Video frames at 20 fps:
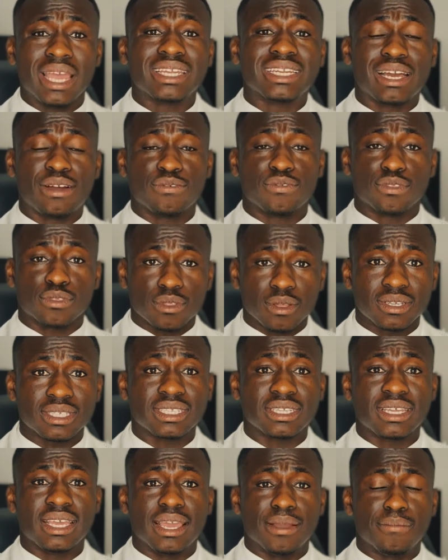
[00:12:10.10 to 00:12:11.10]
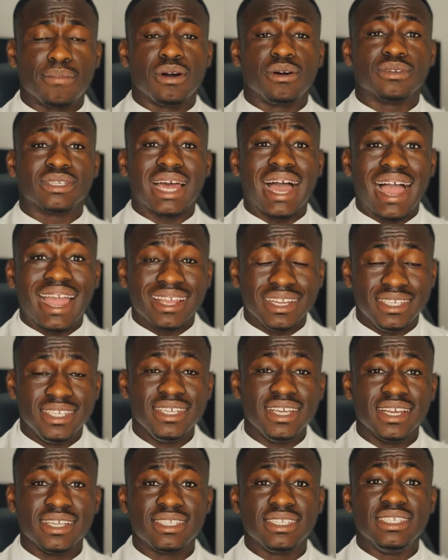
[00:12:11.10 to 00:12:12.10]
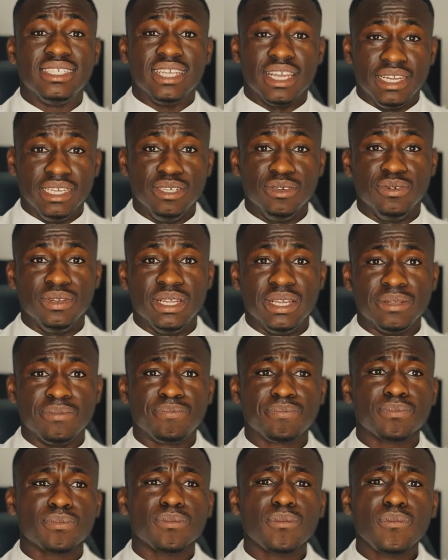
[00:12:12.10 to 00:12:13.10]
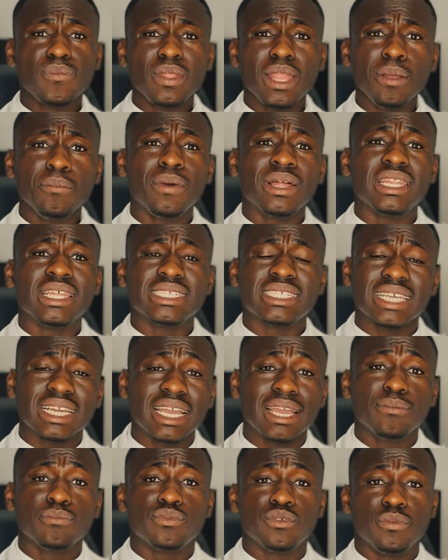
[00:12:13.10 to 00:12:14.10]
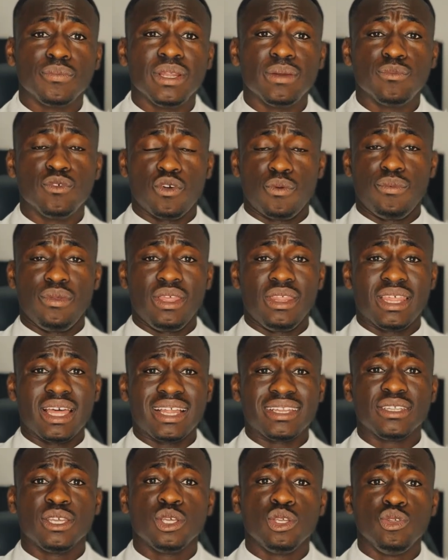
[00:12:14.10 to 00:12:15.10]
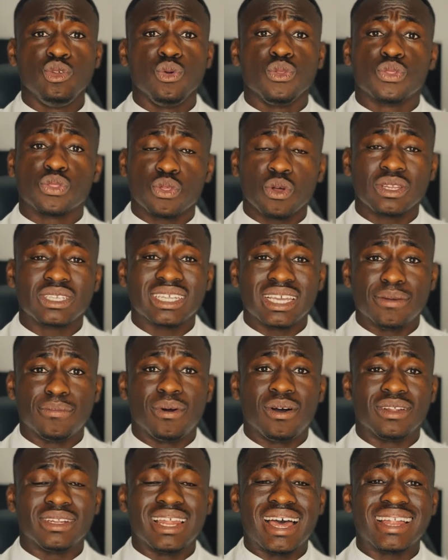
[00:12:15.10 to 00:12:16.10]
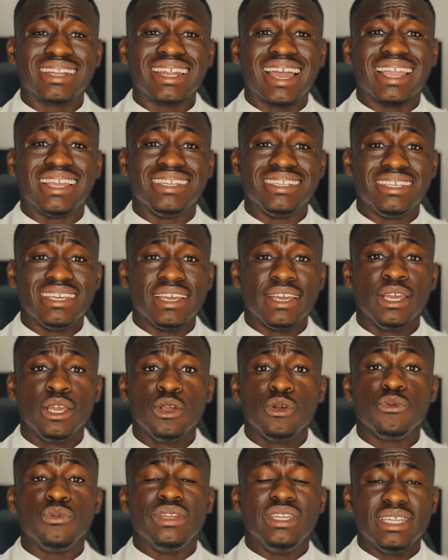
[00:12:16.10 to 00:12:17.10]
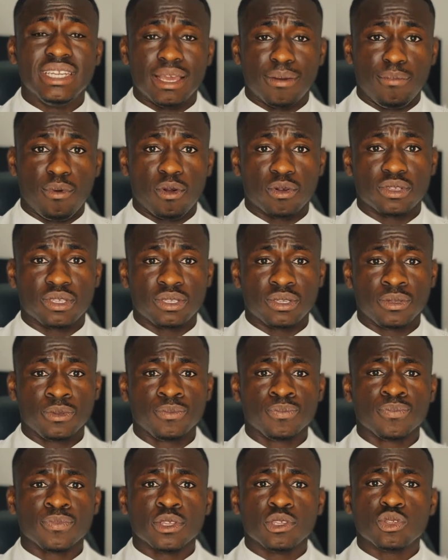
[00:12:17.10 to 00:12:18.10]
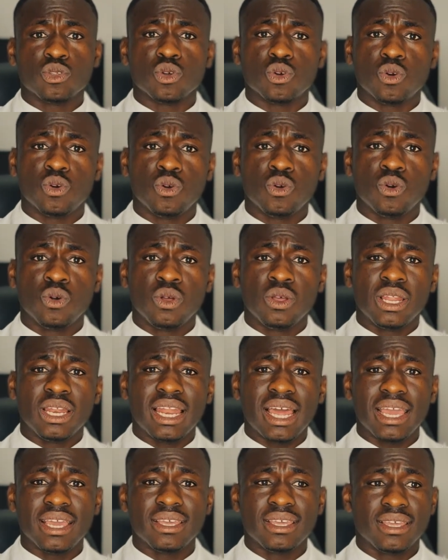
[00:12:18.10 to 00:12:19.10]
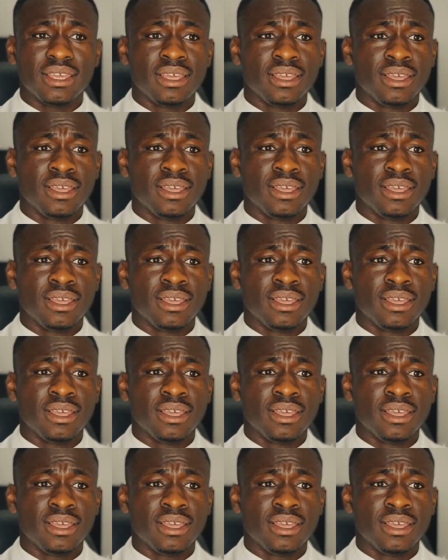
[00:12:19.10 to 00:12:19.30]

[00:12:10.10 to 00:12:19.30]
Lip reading: have thought about ideas genuinely, but the second problem will be that you thought about that idea within a box. So, like